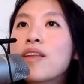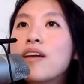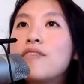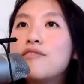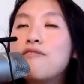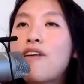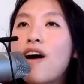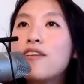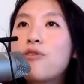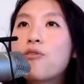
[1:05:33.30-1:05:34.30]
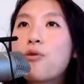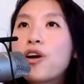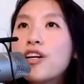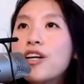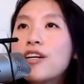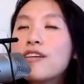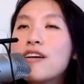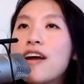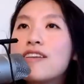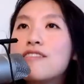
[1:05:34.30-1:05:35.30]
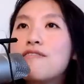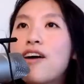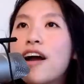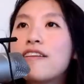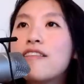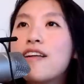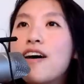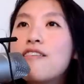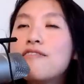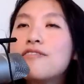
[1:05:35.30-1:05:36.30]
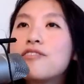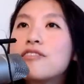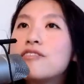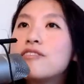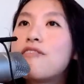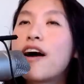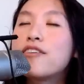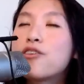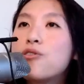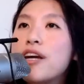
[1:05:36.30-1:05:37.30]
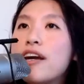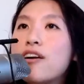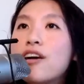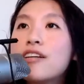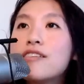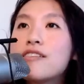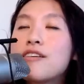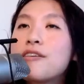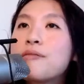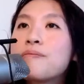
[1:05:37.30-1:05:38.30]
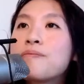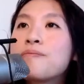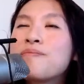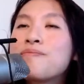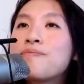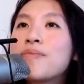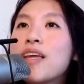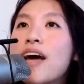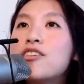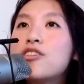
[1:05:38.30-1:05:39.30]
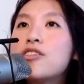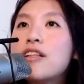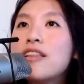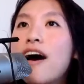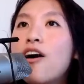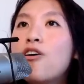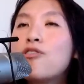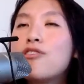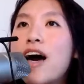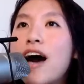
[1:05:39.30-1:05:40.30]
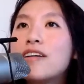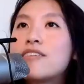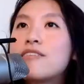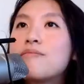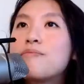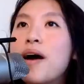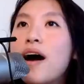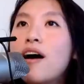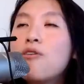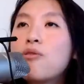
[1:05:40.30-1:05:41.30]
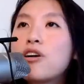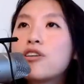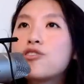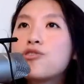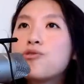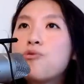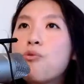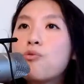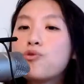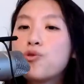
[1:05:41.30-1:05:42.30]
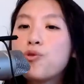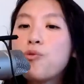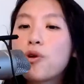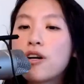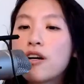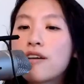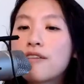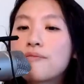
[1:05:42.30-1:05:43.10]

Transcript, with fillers: of divine right order and divine love, divine coherence, and just allow that power to do the work